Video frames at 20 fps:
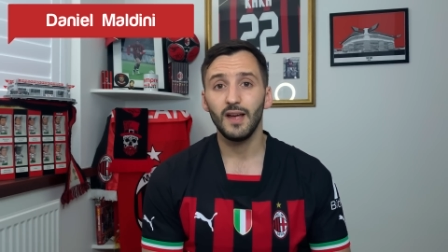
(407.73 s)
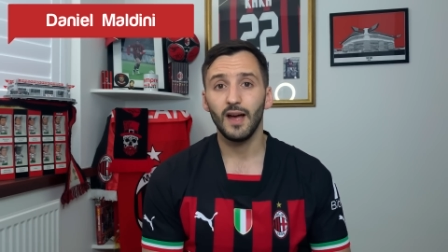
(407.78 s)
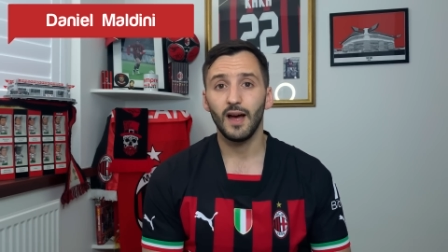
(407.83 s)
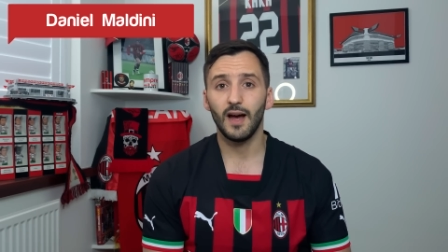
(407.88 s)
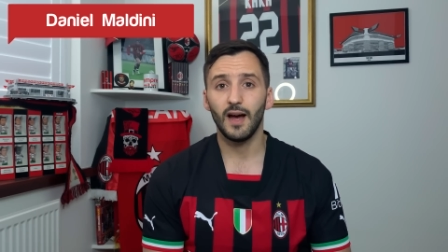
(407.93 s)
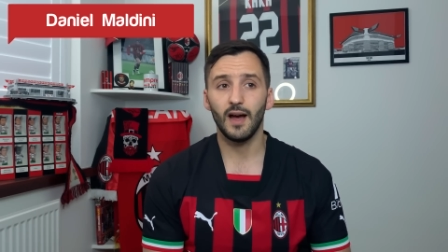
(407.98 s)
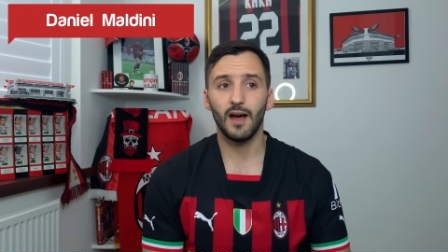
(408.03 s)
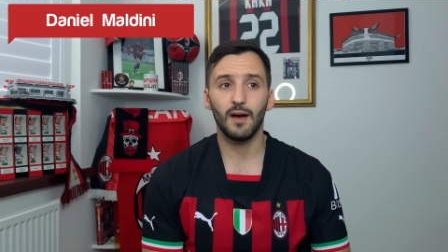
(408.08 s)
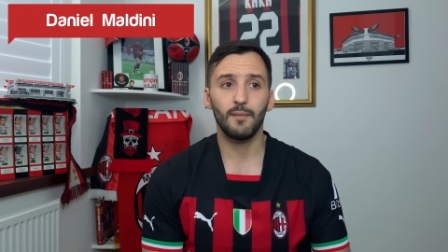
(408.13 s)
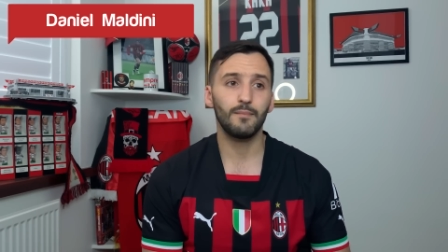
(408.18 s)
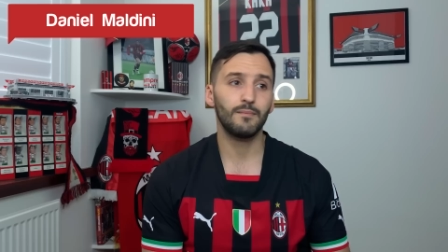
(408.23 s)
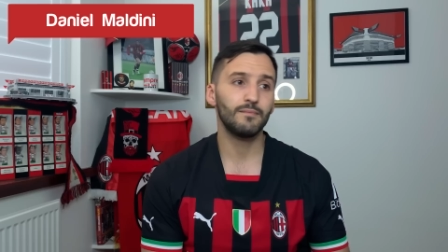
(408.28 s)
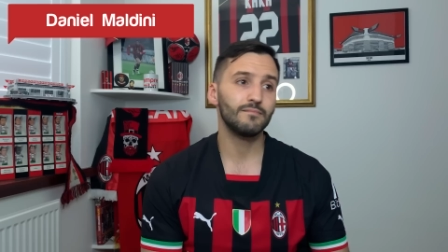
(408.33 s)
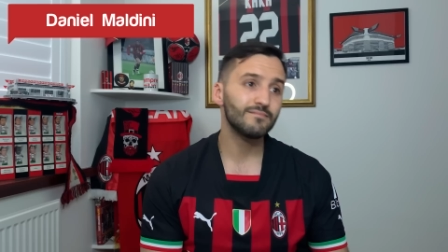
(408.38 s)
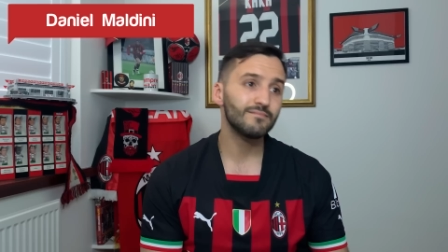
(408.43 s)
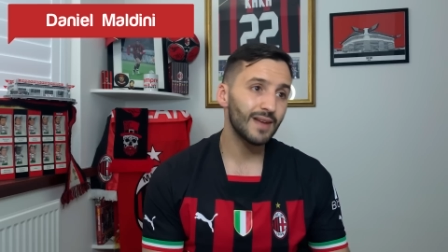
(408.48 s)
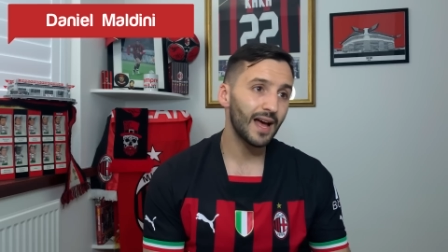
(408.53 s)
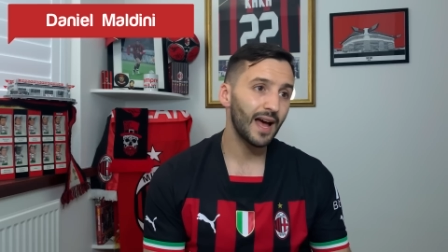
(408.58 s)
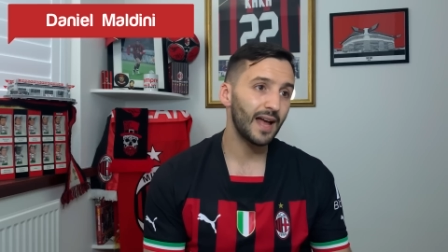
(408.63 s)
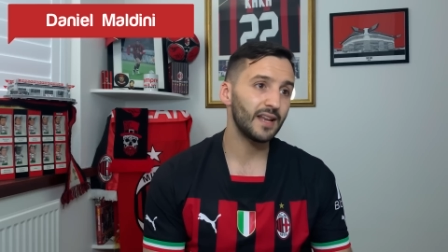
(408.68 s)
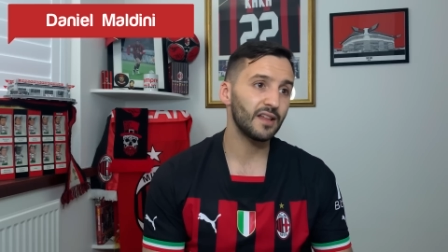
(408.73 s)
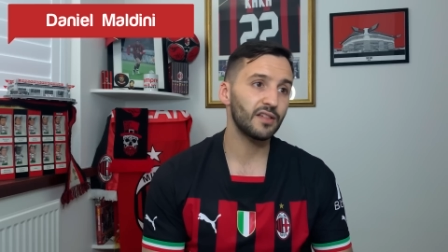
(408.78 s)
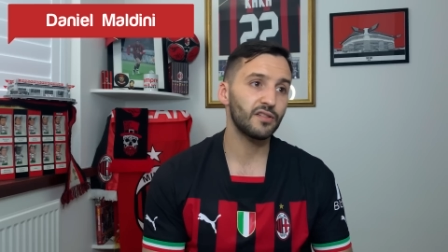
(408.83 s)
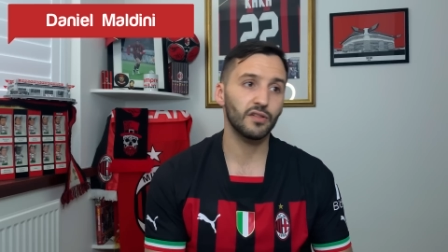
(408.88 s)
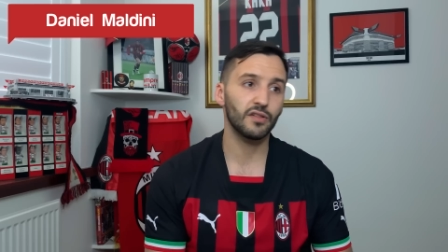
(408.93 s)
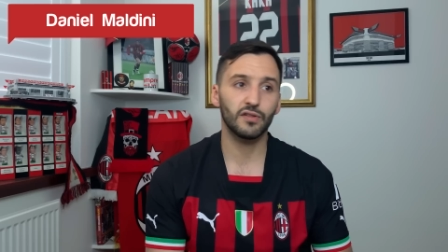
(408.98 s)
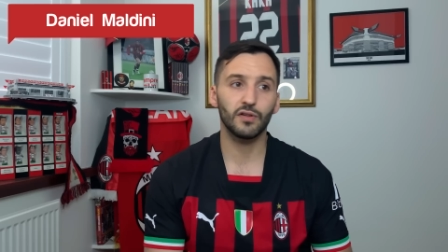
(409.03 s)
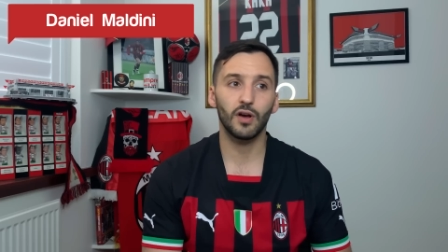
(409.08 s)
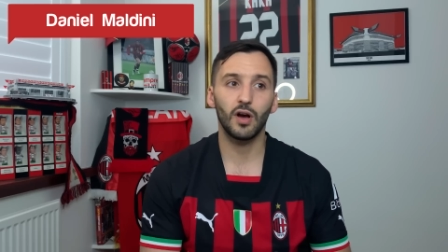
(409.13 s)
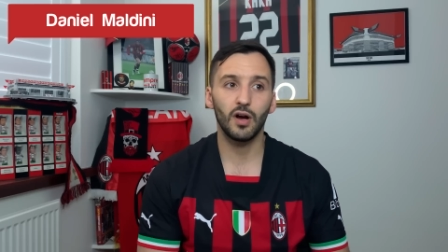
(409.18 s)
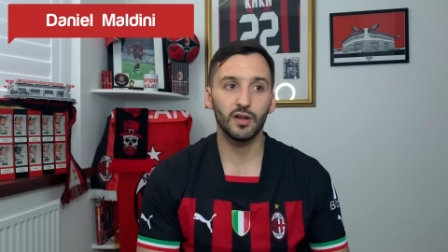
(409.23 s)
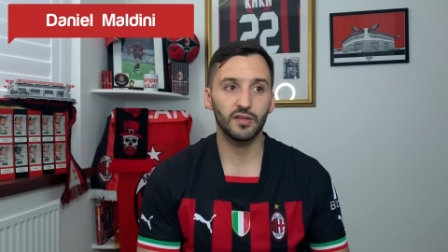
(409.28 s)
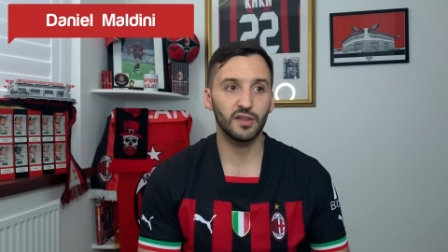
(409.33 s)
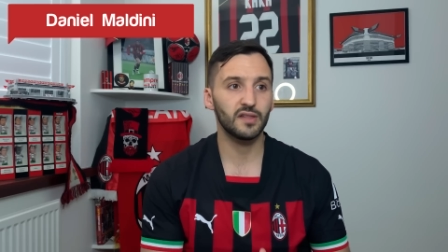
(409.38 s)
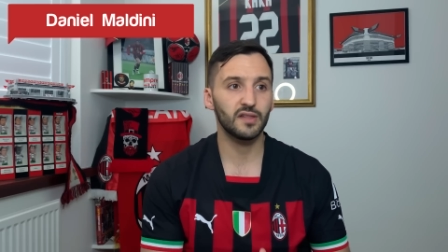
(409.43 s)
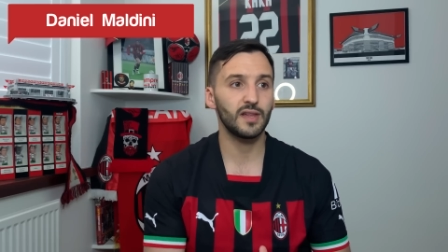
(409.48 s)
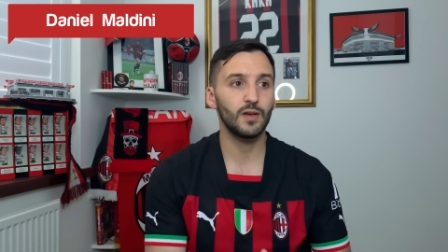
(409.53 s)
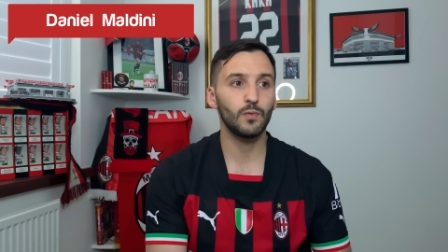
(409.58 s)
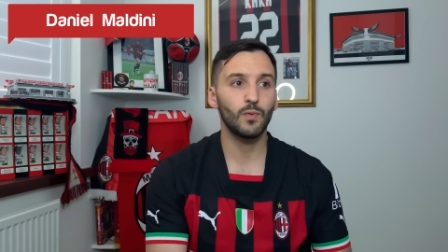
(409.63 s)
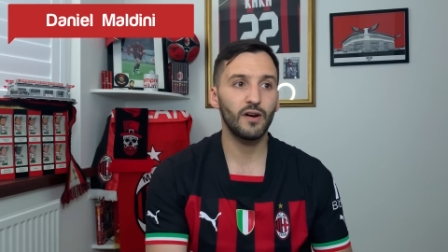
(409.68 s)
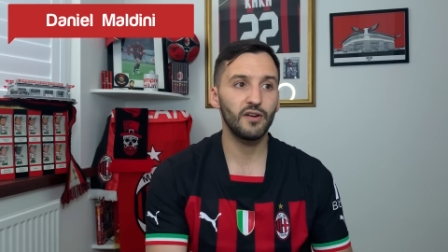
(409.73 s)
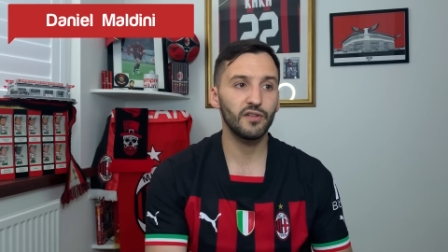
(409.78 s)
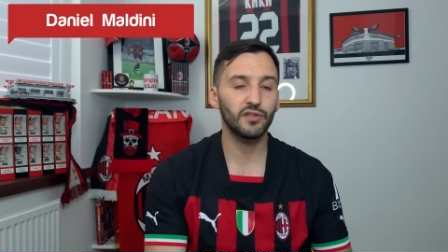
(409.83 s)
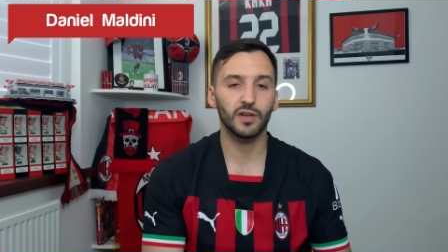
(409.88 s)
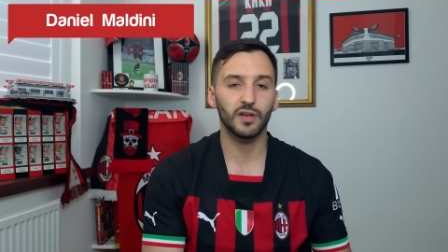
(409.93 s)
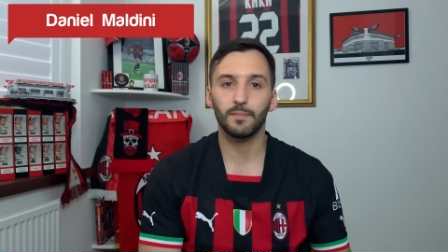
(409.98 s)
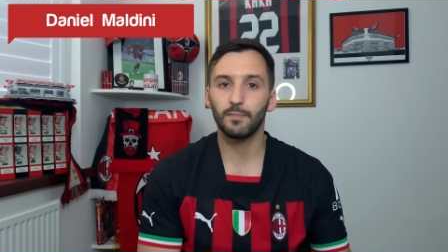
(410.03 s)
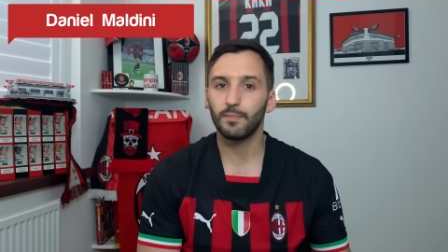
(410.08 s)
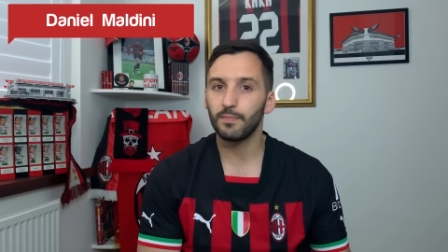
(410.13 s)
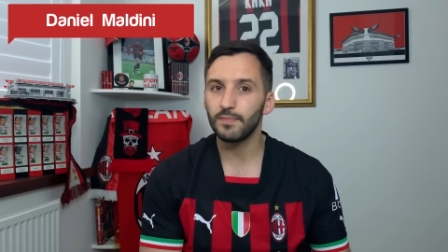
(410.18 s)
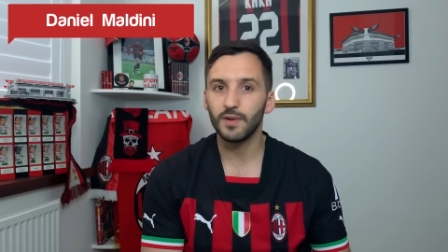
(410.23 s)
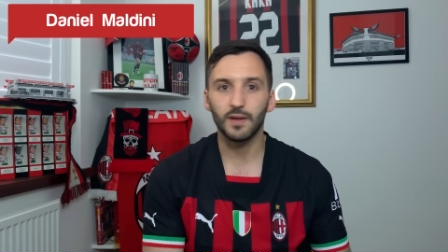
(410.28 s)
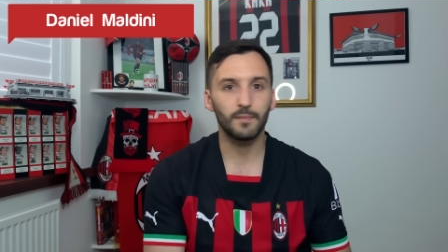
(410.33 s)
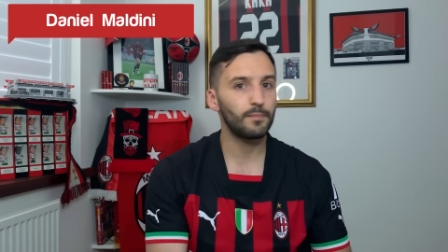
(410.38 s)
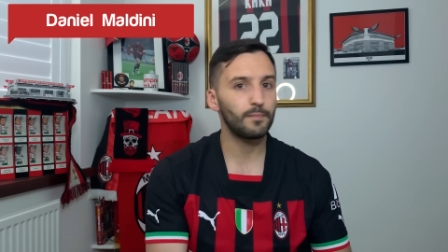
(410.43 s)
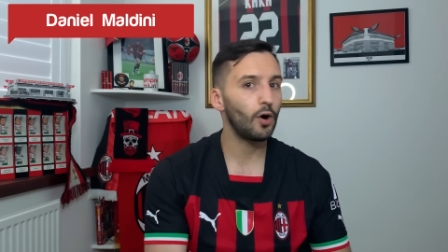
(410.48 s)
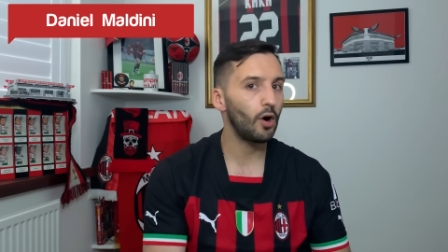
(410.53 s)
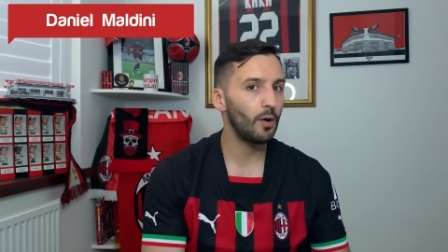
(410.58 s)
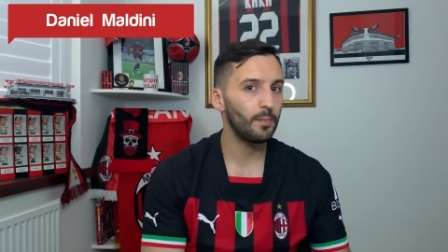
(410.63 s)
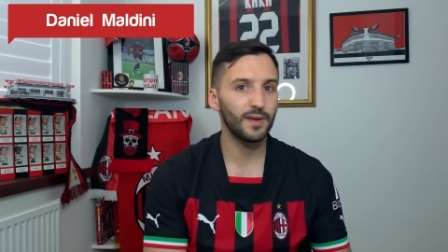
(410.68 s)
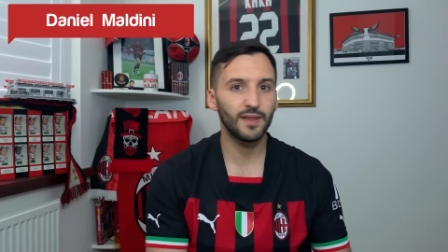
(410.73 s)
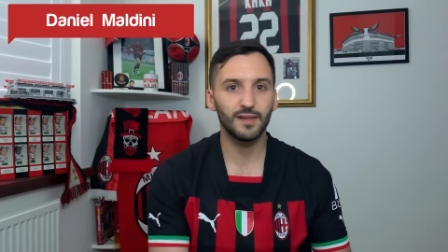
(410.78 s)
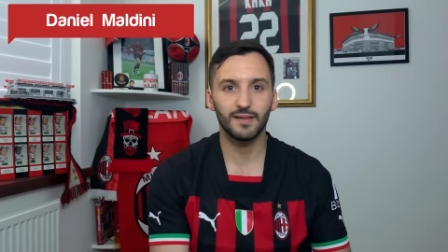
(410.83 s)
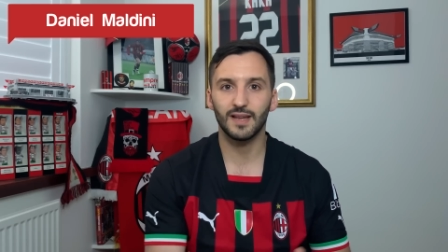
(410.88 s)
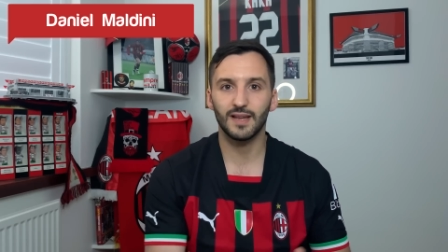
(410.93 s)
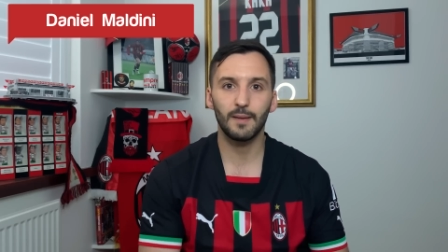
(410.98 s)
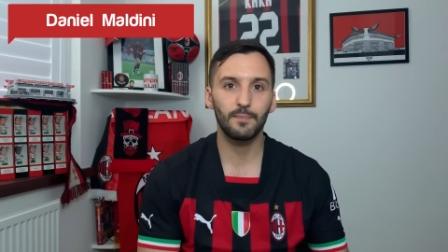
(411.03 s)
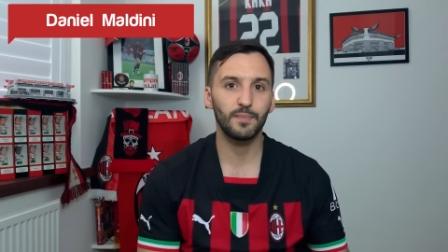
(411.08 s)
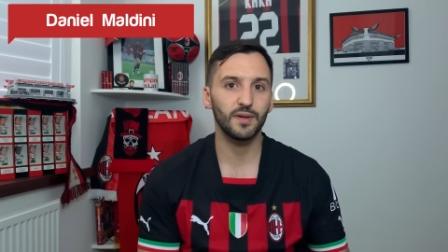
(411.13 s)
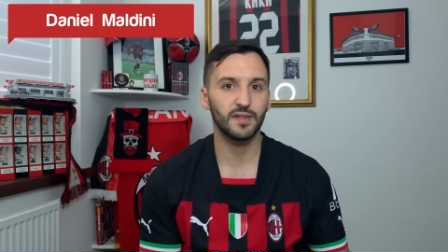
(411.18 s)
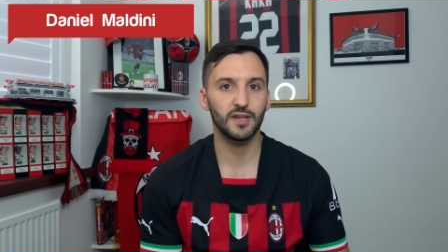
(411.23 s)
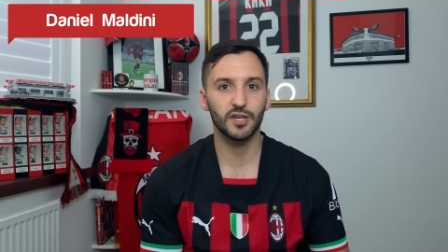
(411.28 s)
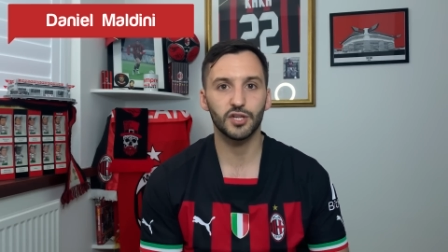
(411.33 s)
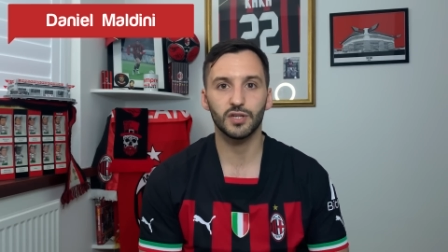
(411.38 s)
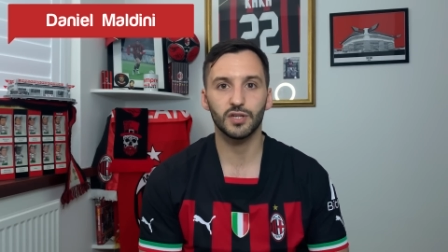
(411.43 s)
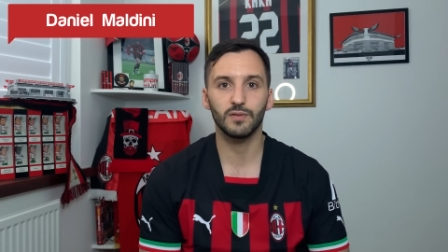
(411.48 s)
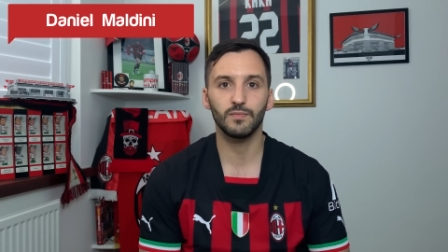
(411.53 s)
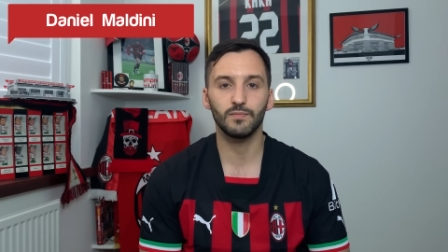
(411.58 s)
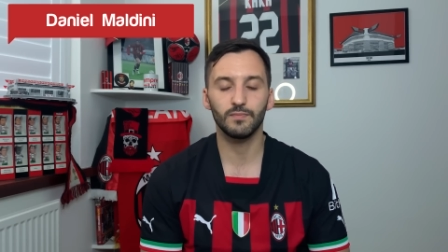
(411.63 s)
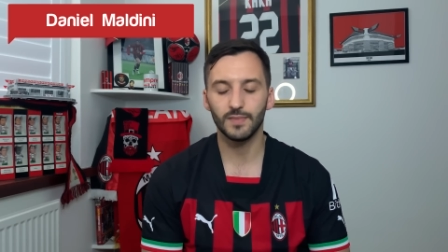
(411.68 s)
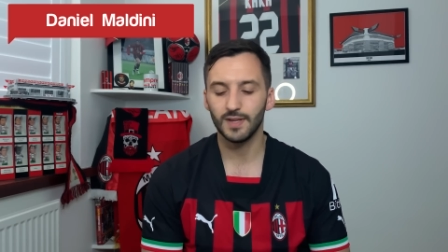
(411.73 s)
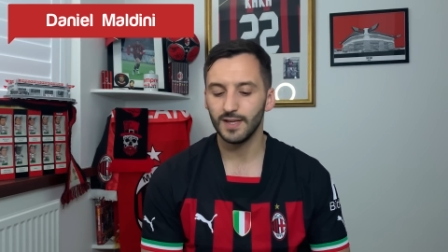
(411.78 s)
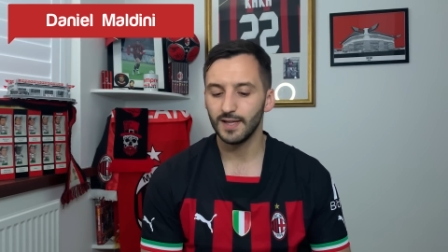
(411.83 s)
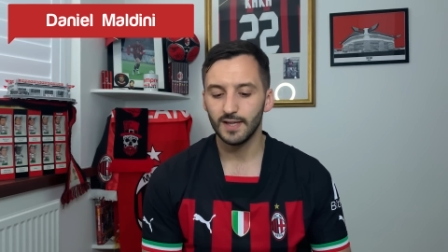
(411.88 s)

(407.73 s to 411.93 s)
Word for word: Um, and it's just hard to see where he's going to pop into that position.